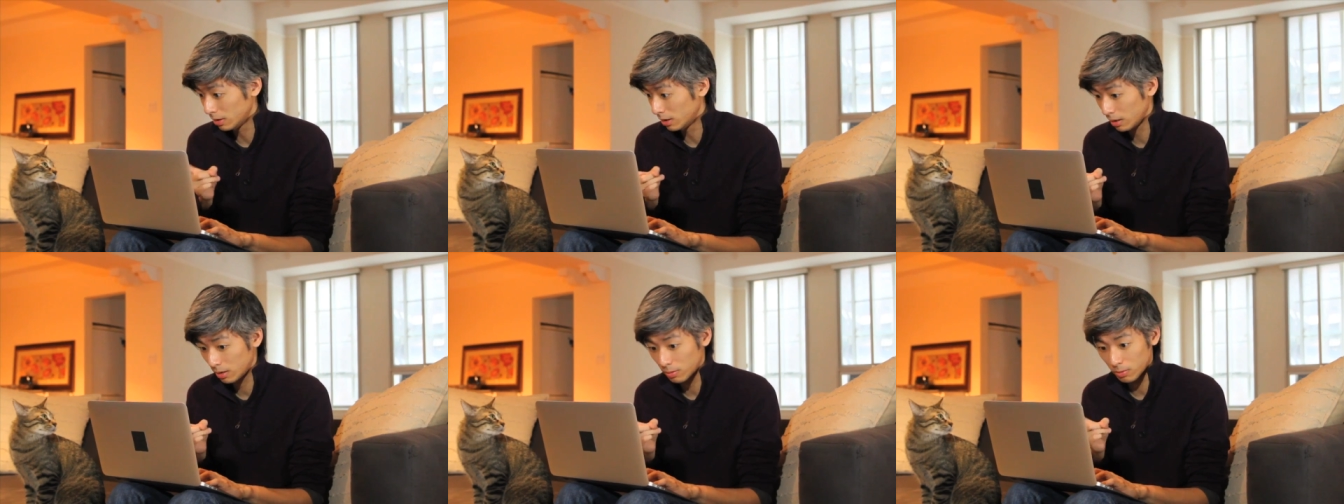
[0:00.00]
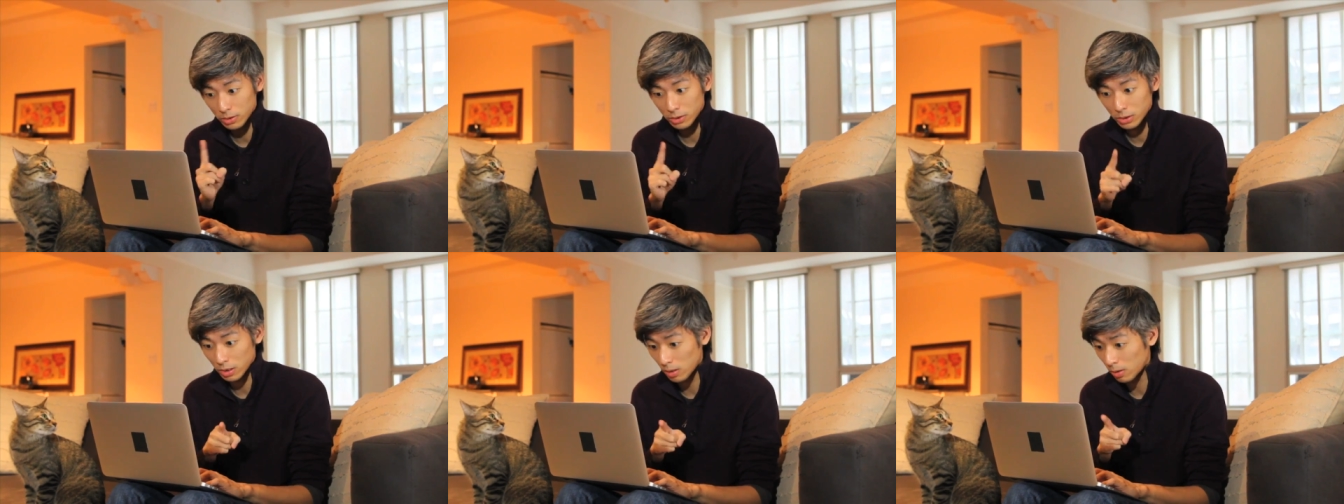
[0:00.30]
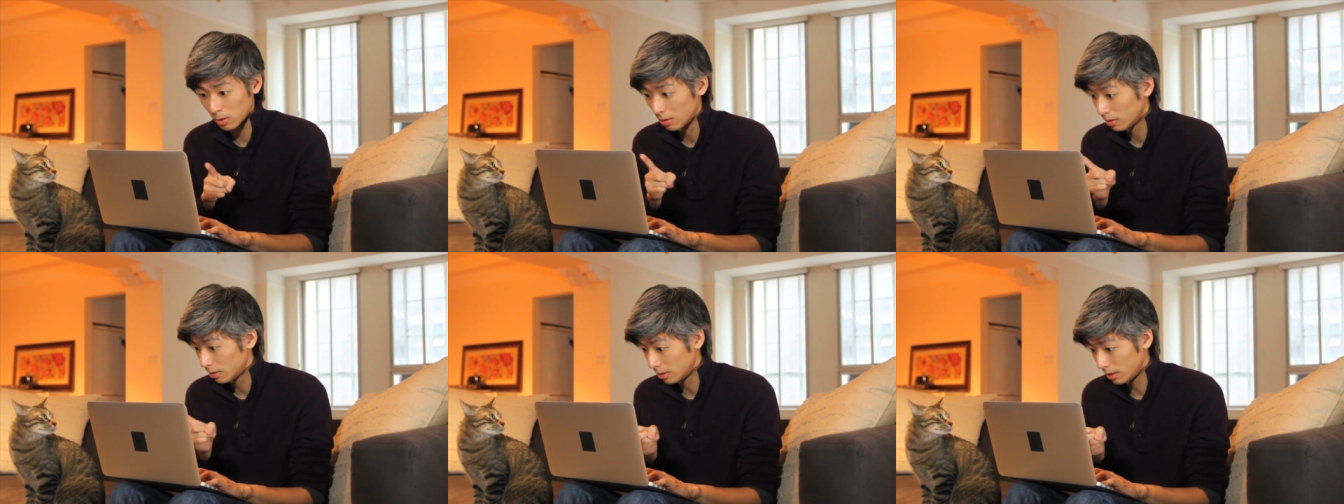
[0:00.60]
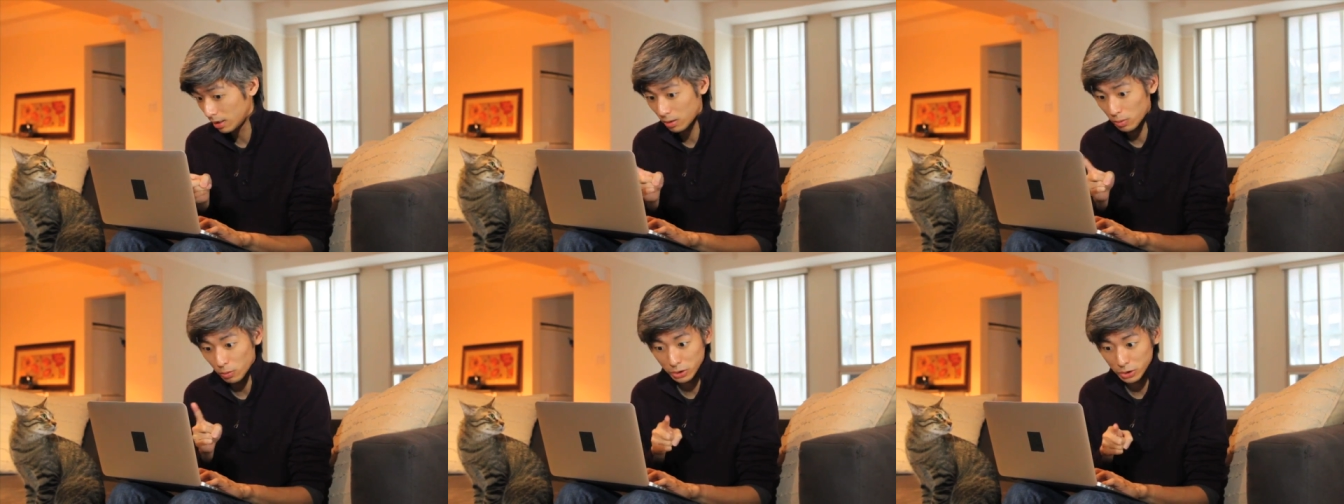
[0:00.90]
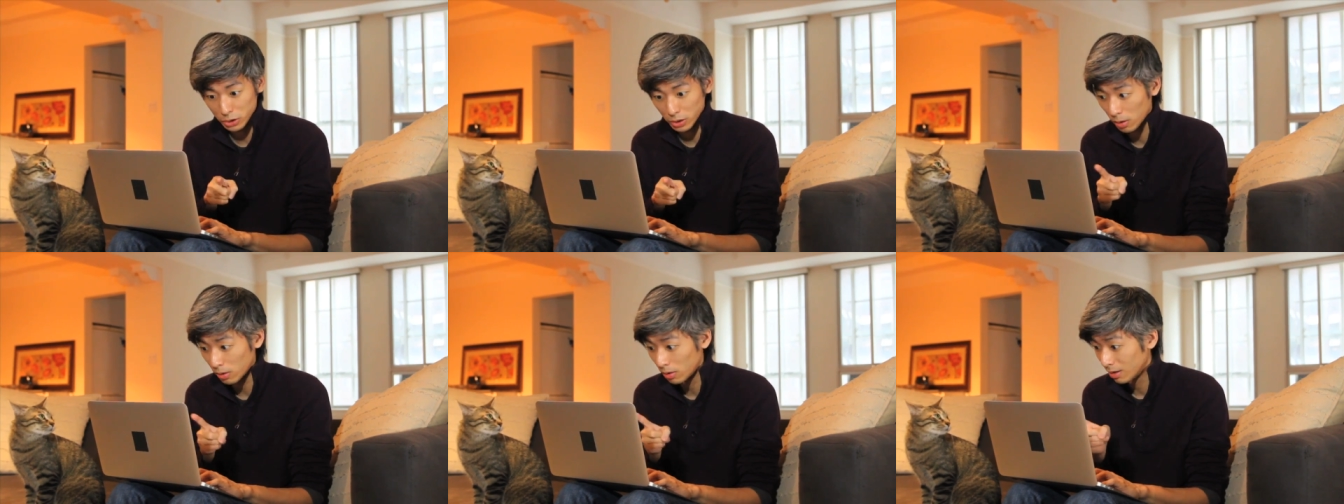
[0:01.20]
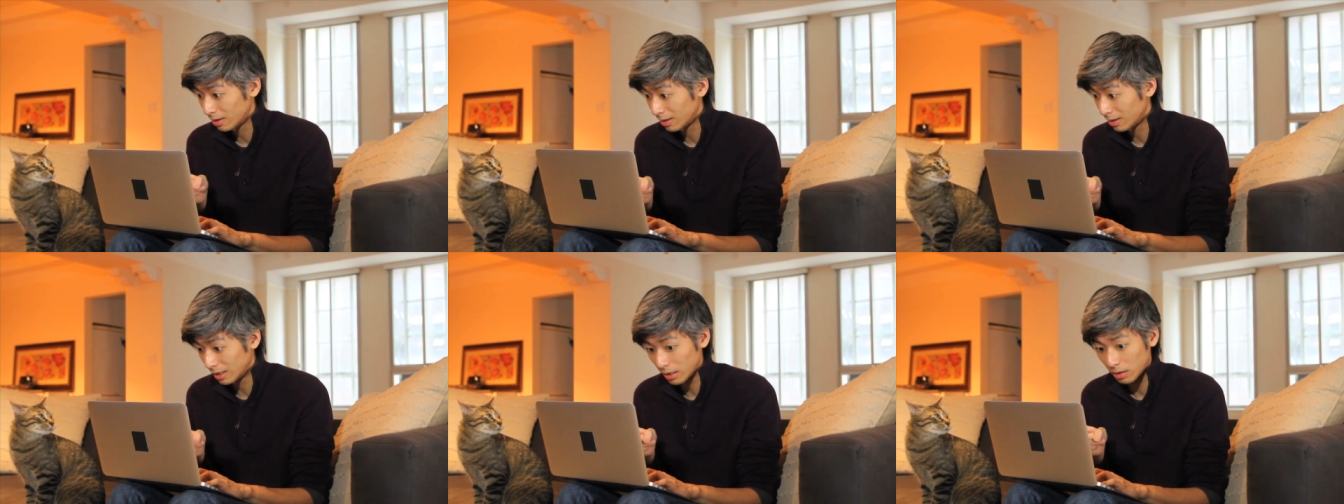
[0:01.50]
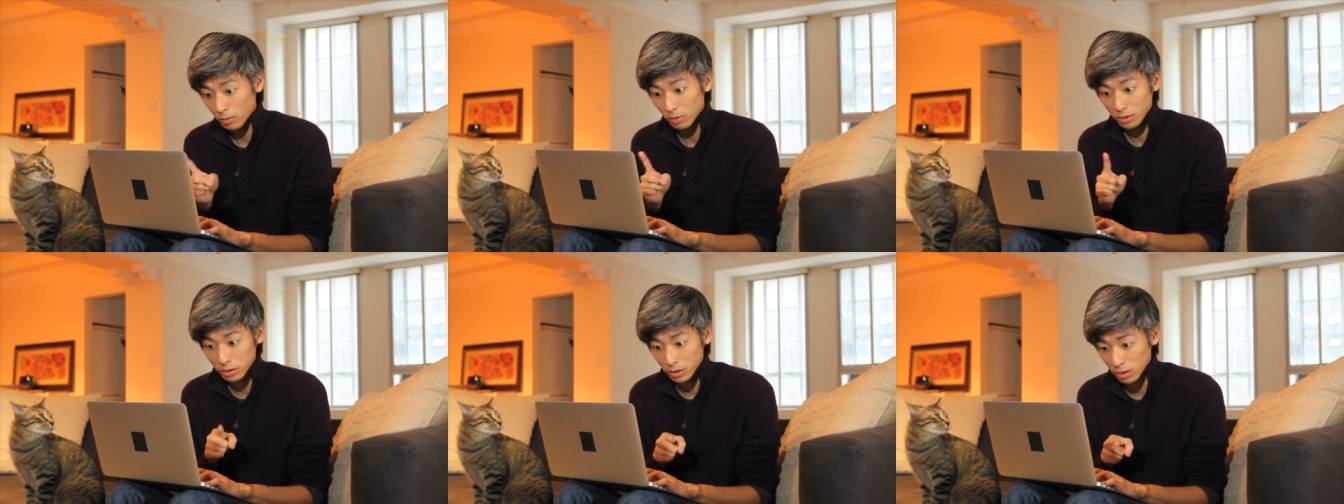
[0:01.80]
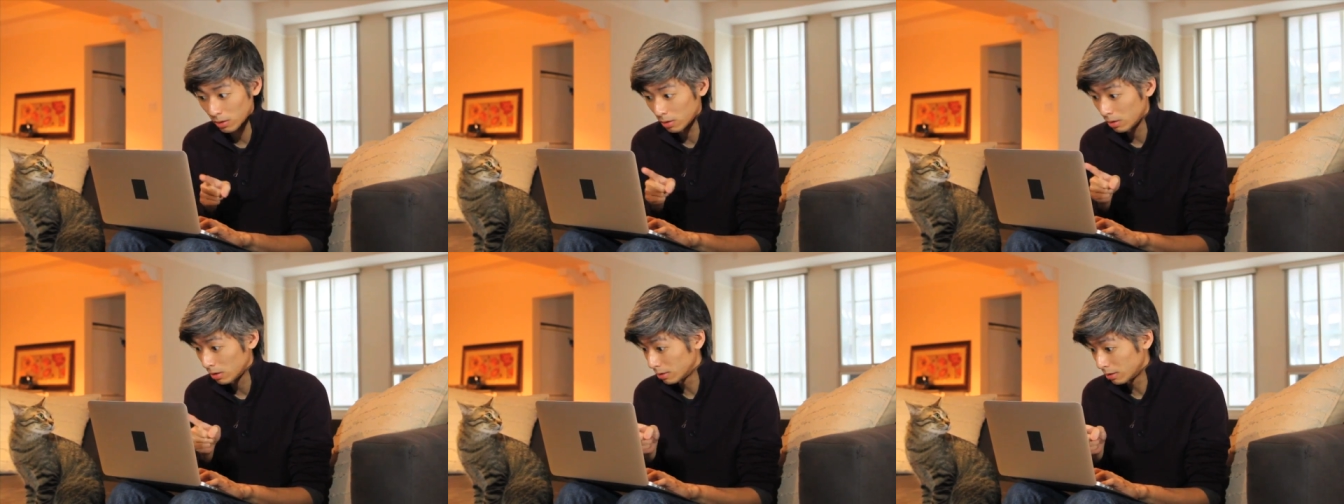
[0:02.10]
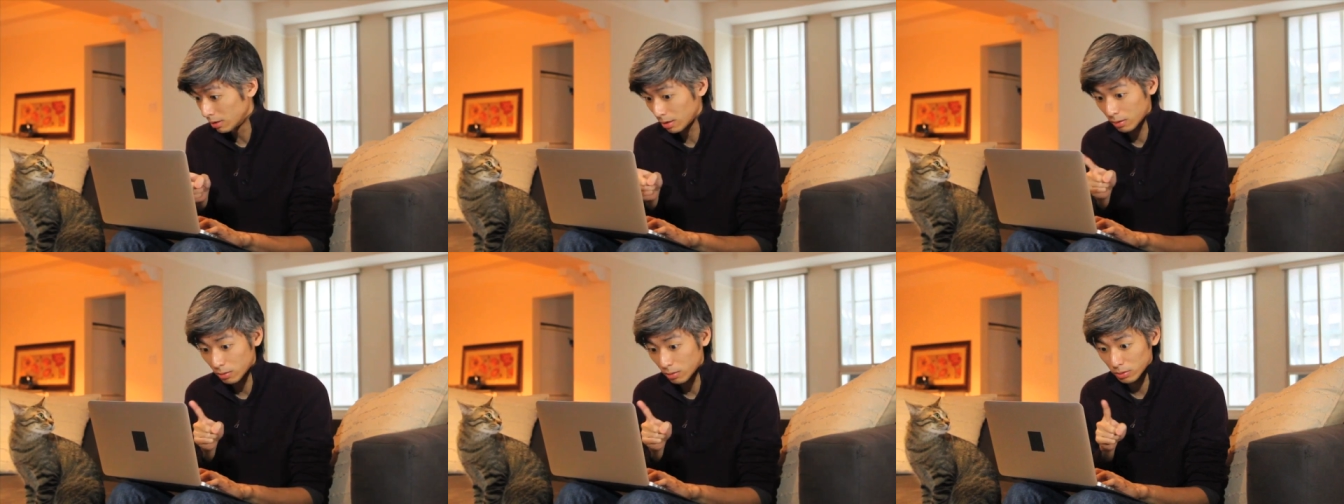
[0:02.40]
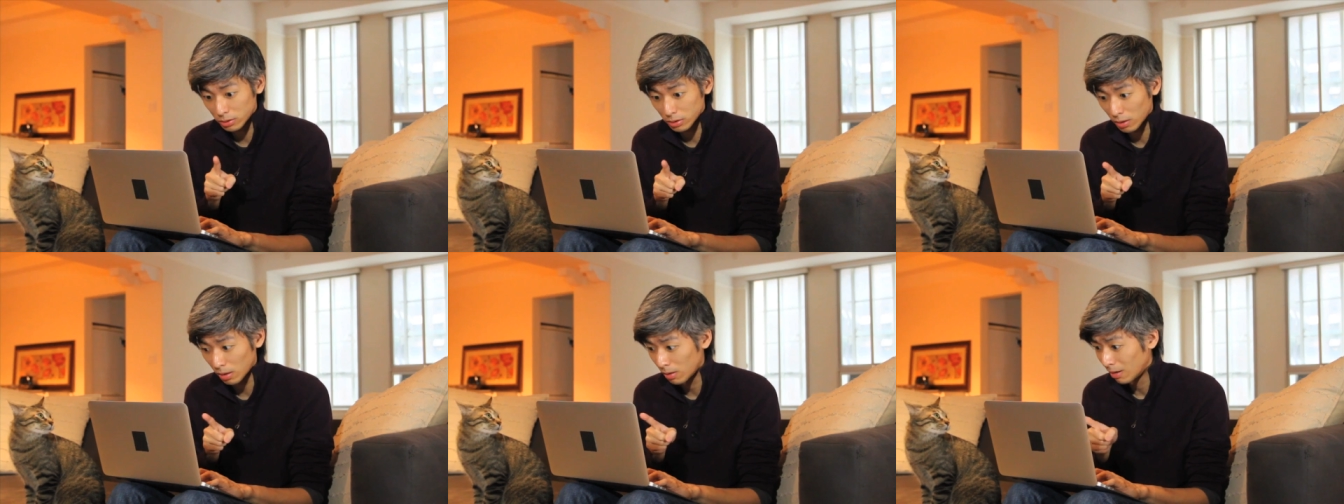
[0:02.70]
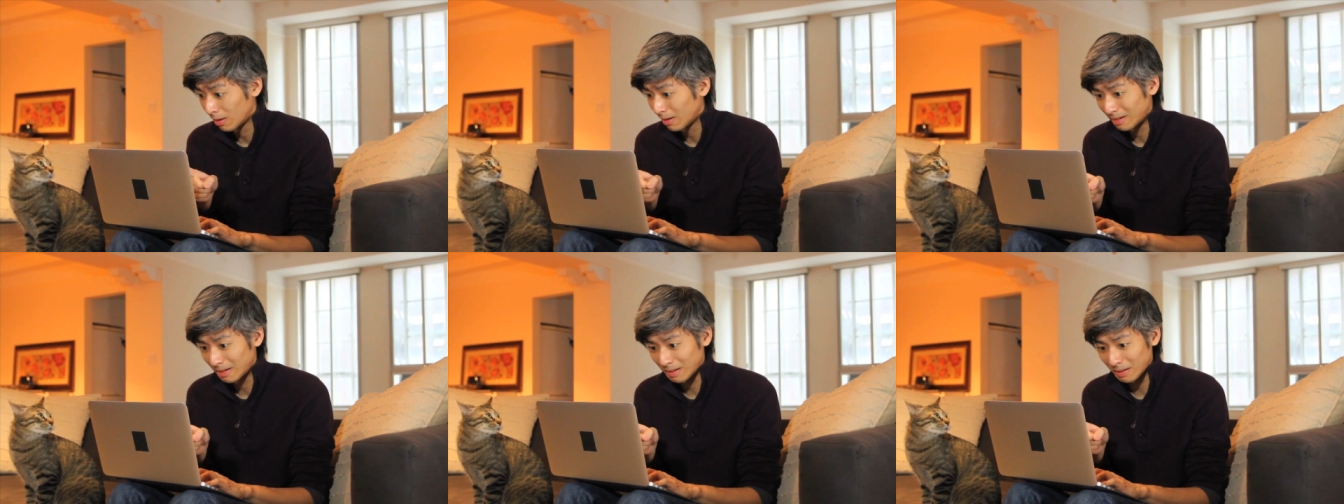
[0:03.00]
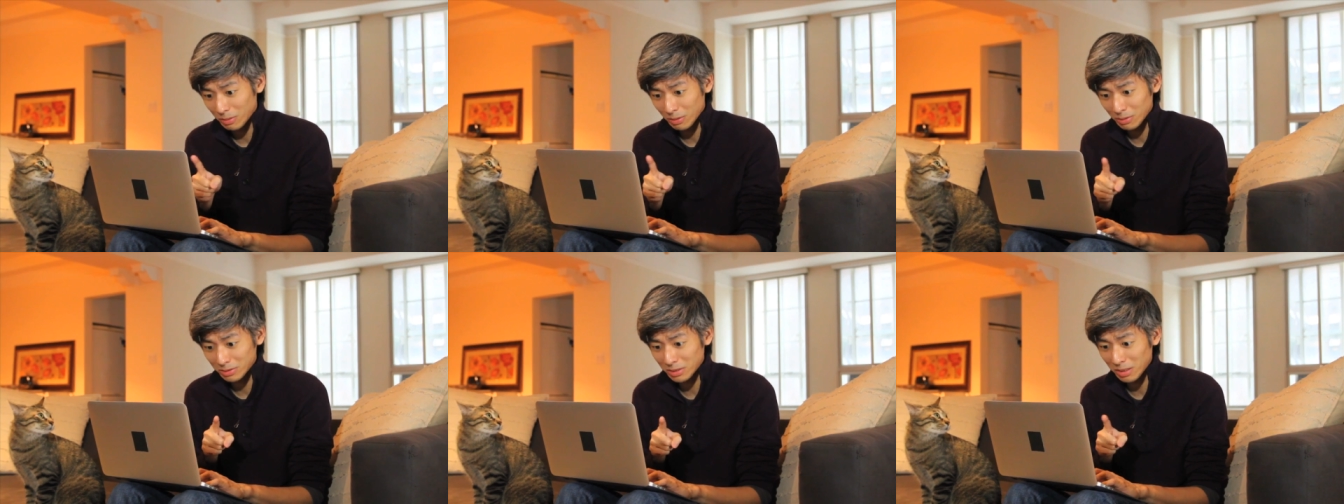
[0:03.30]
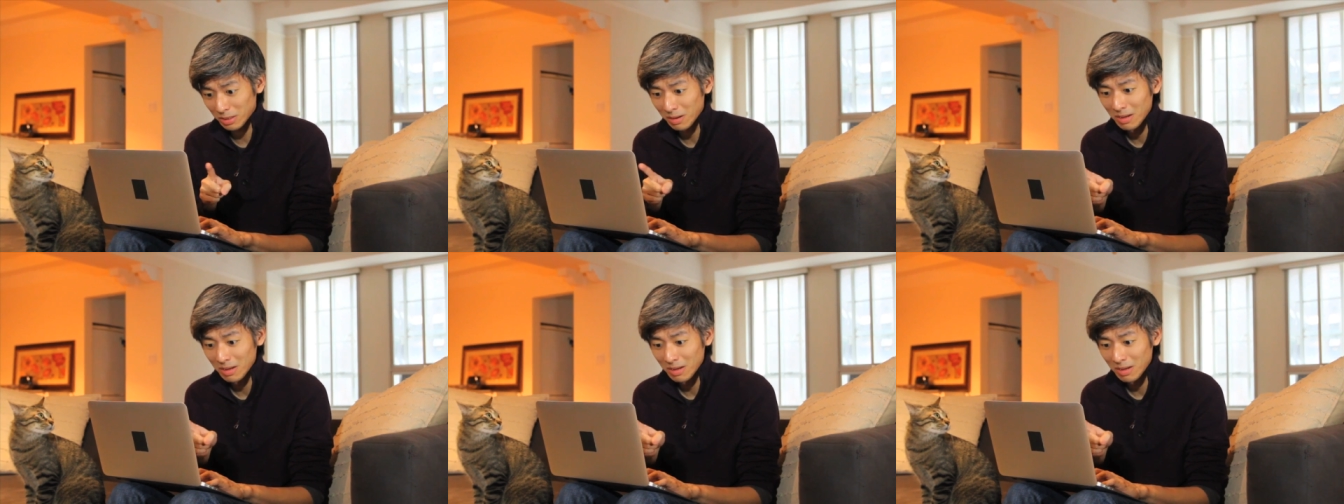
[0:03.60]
Nick or Joe, Nick or Joe, Nick or Joe, Nick or Joe, Nick or Joe,